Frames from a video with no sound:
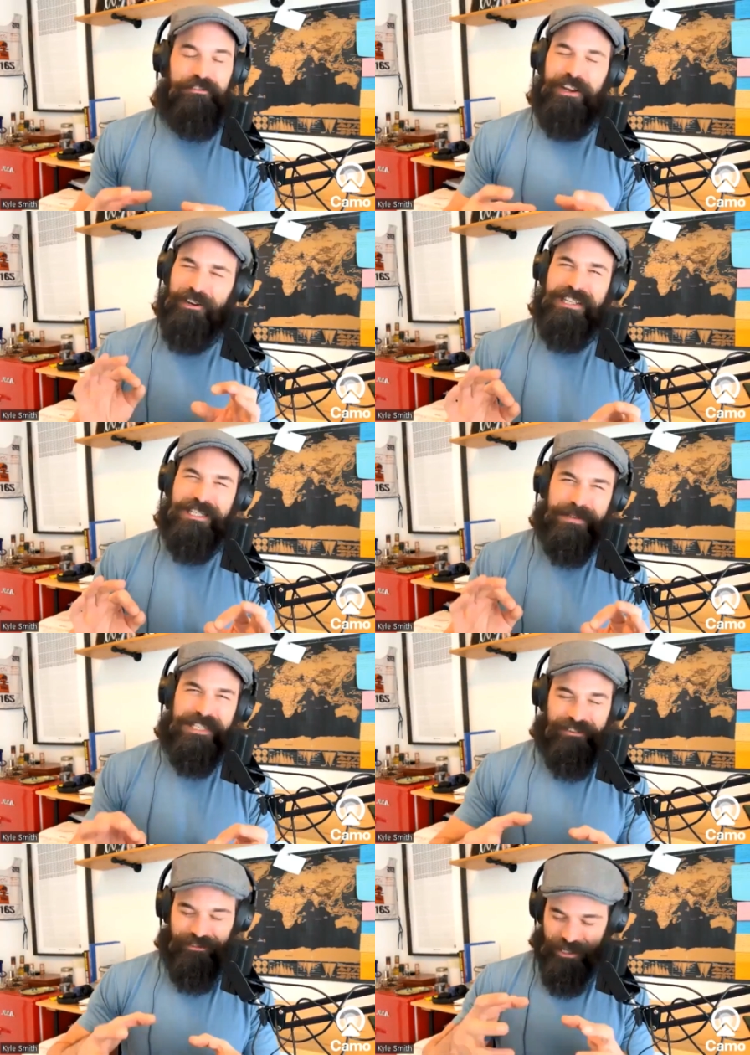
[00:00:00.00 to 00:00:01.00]
very
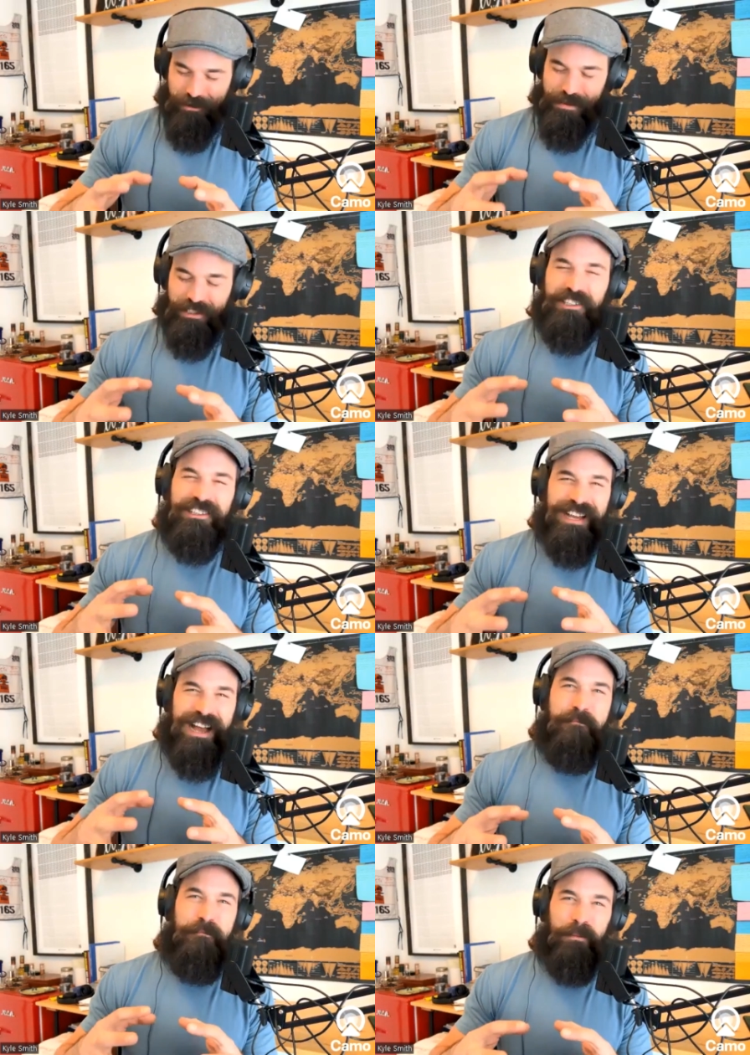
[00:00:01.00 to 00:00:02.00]
specific it would be a little
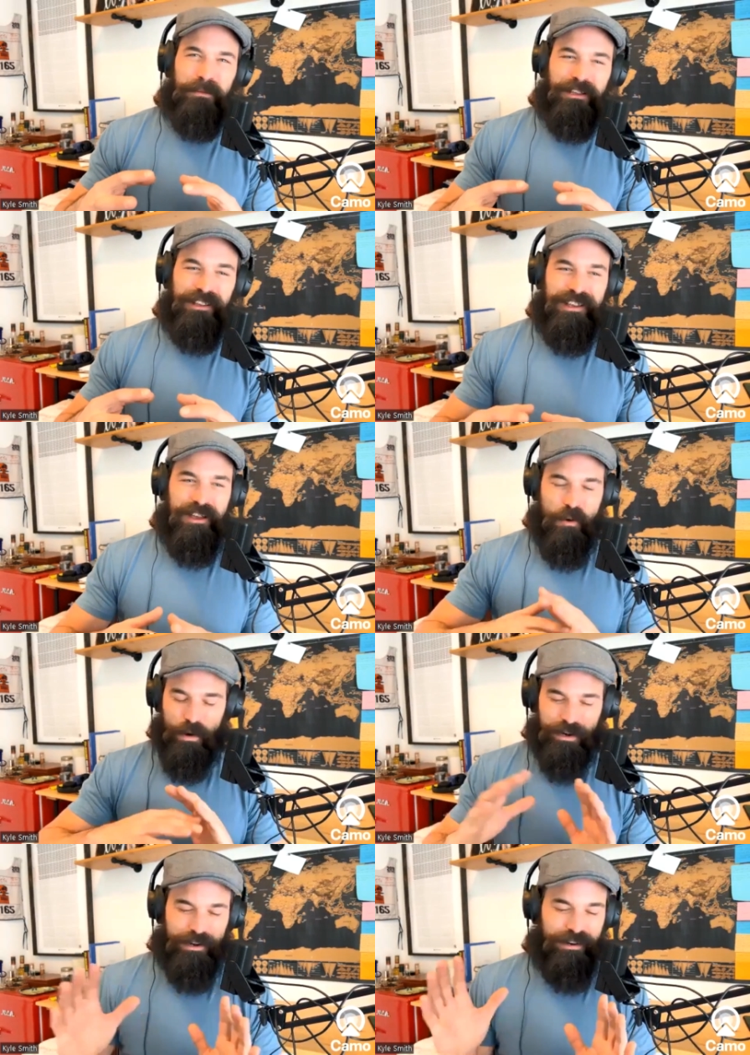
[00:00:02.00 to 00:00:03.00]
time bubble
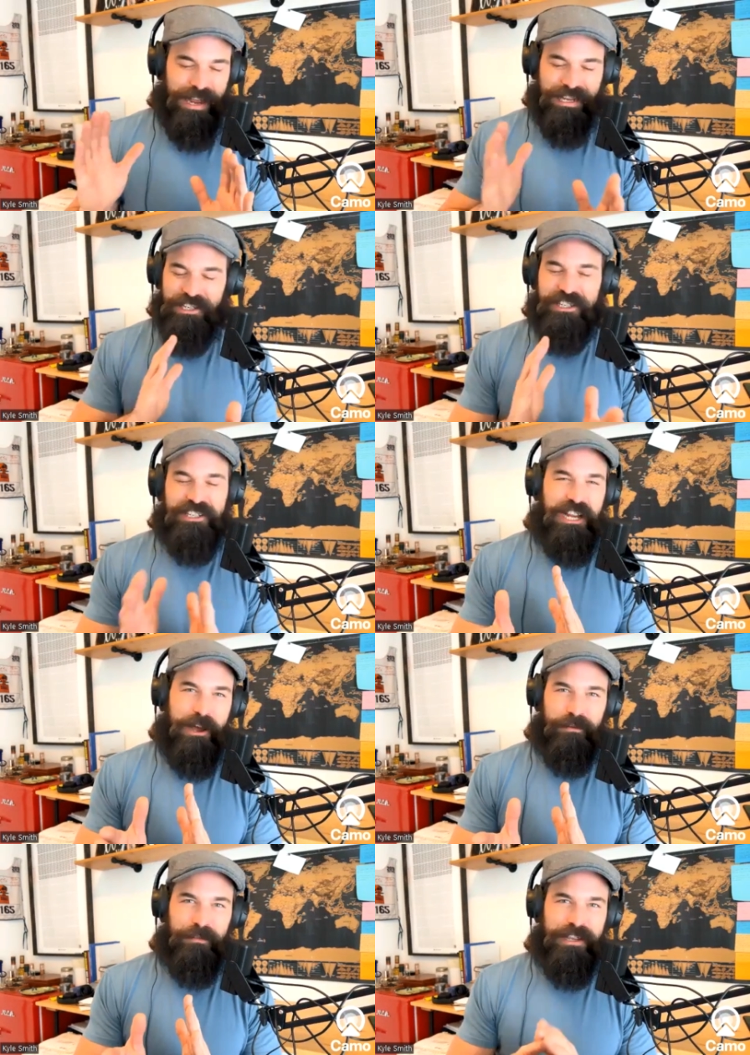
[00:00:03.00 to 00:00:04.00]
where i could just chat
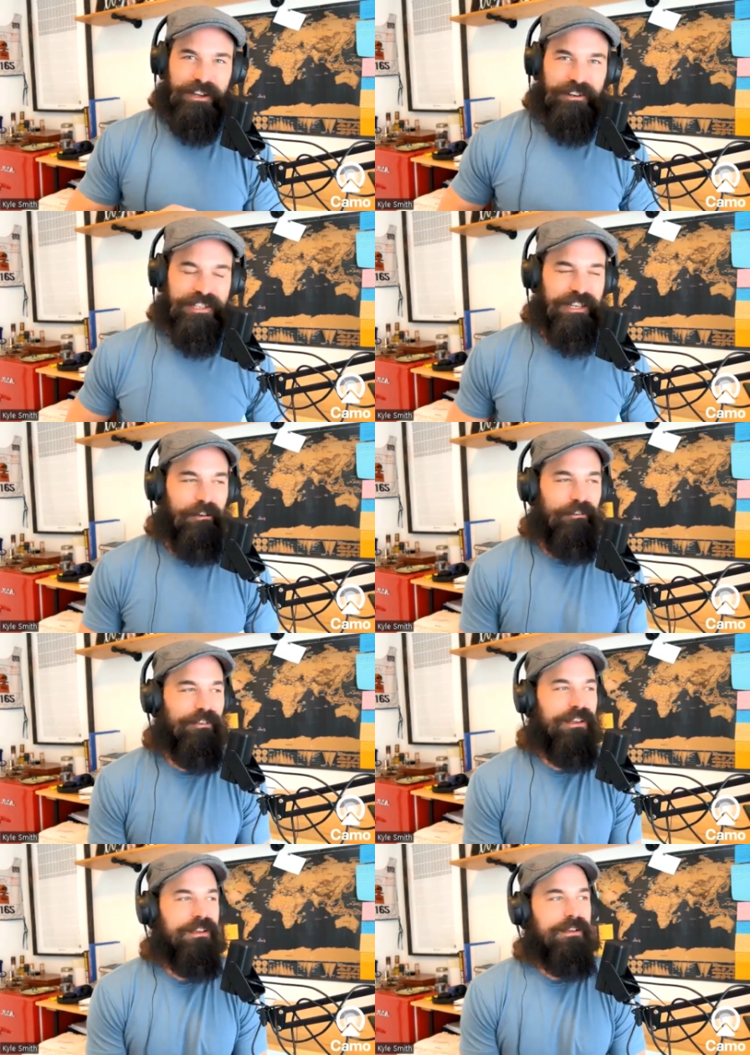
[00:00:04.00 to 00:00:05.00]
with my younger self
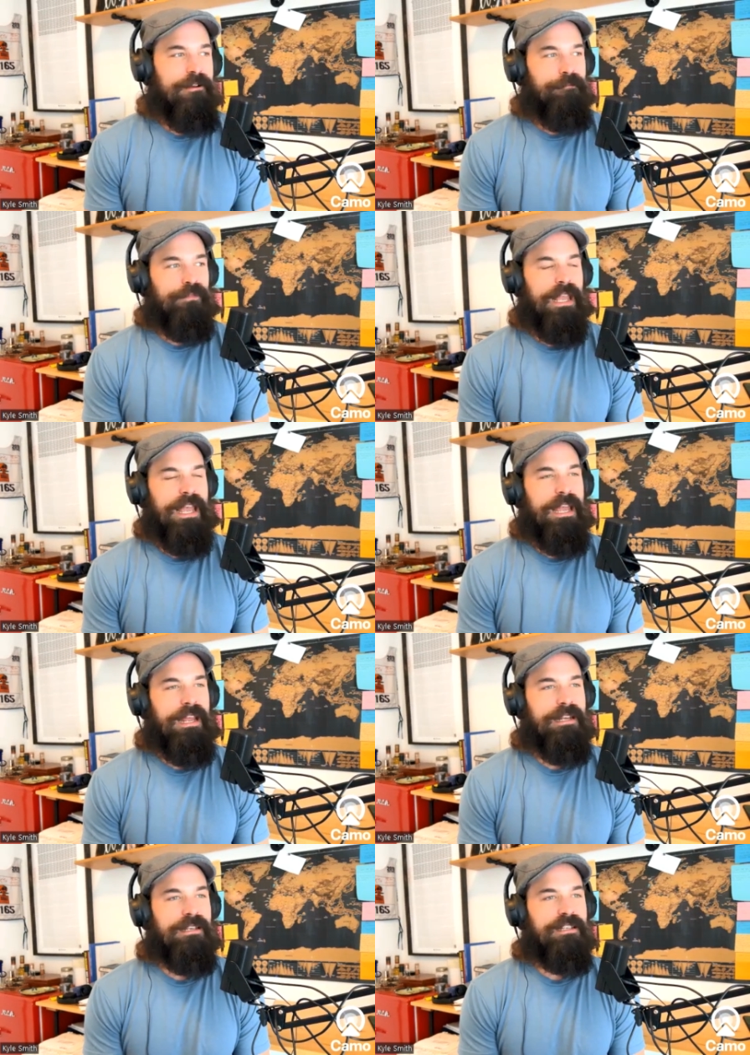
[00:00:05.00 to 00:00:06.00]

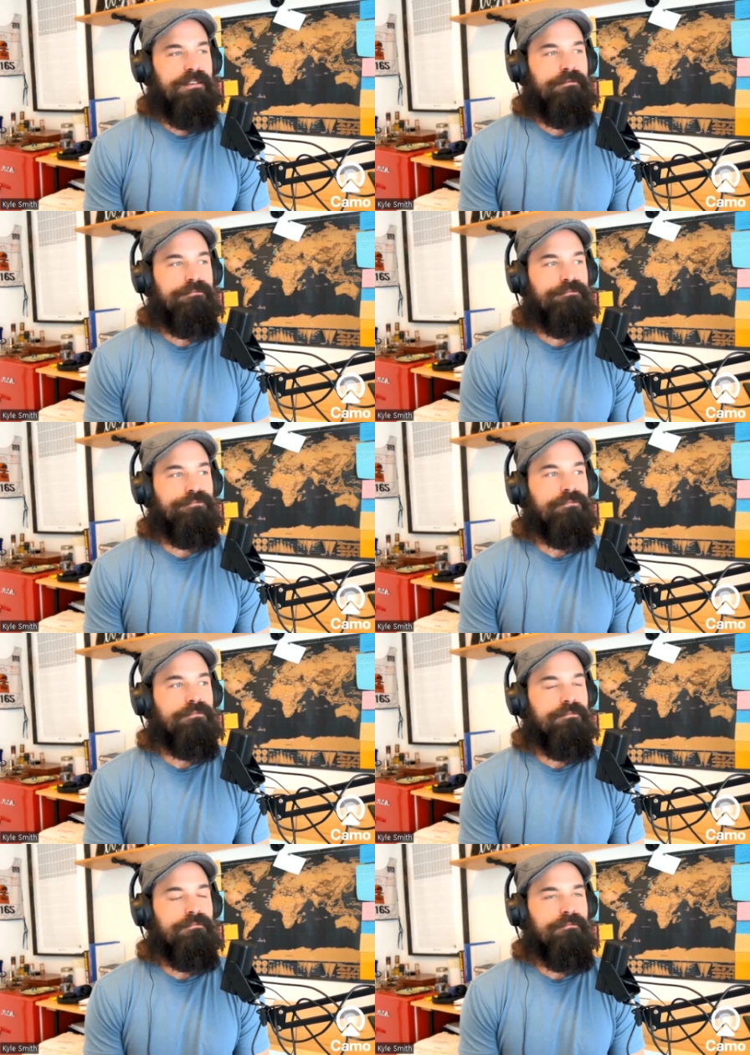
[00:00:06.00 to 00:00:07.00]
and
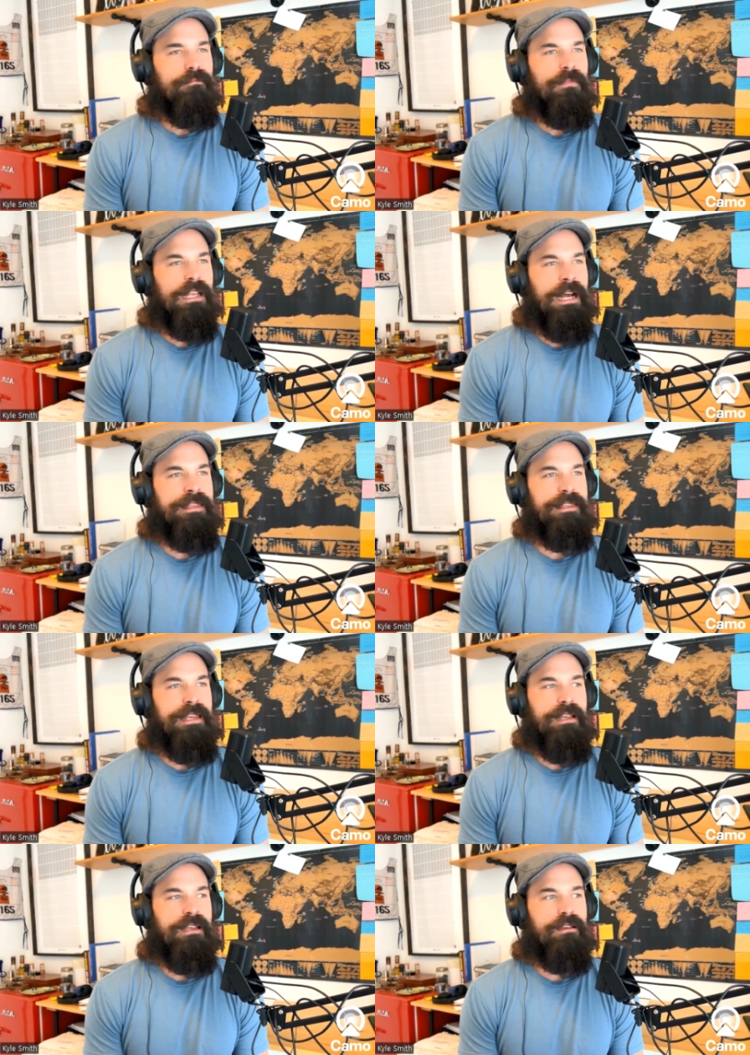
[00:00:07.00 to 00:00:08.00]
i think